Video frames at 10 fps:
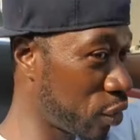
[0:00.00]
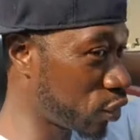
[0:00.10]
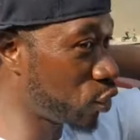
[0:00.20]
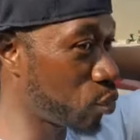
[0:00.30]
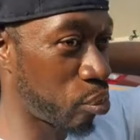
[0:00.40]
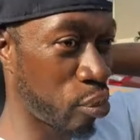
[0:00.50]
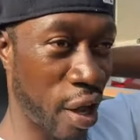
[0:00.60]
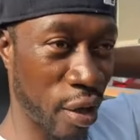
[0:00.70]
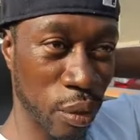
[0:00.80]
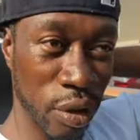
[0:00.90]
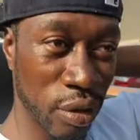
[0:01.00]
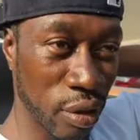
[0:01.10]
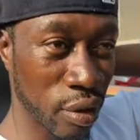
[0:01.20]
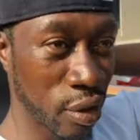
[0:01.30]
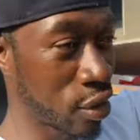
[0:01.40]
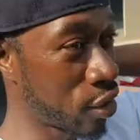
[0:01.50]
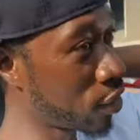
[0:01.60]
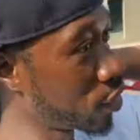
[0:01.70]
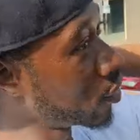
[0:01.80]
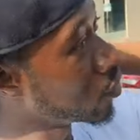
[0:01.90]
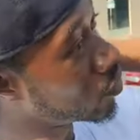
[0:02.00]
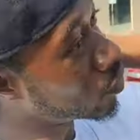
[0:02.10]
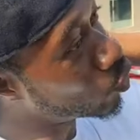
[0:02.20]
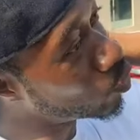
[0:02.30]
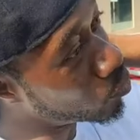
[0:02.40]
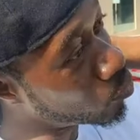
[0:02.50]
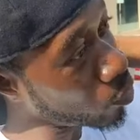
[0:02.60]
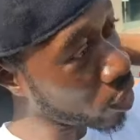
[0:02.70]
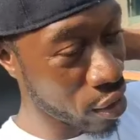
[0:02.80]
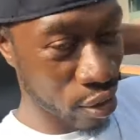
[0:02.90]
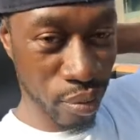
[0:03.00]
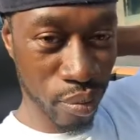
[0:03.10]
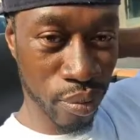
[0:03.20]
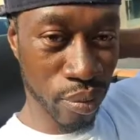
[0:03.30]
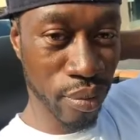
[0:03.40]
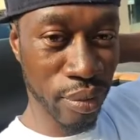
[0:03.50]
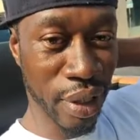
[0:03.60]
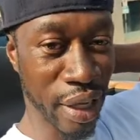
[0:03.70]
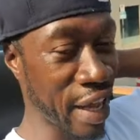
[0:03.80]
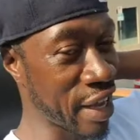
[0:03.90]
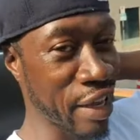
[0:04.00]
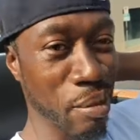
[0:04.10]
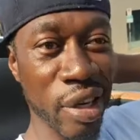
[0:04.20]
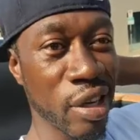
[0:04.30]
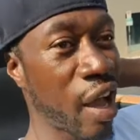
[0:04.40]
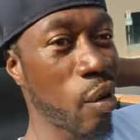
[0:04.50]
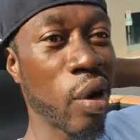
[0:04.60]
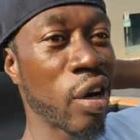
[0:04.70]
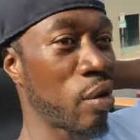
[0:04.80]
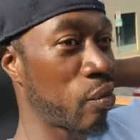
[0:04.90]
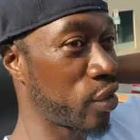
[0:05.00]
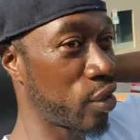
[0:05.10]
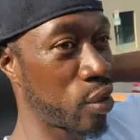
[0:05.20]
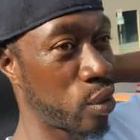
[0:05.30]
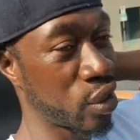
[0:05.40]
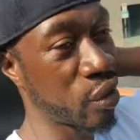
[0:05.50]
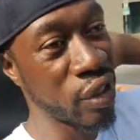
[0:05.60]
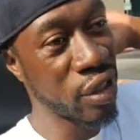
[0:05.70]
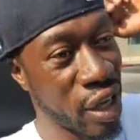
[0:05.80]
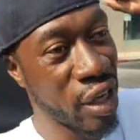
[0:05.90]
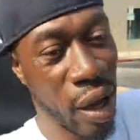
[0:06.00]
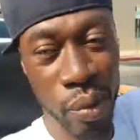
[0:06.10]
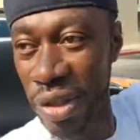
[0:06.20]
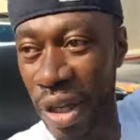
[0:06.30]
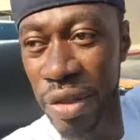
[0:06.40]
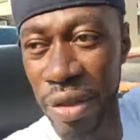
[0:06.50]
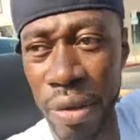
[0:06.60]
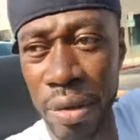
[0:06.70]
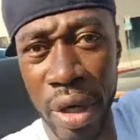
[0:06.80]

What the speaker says: was super proud of me. Super proud. He ain't give me not one of them vehicles. If he did, I would say so,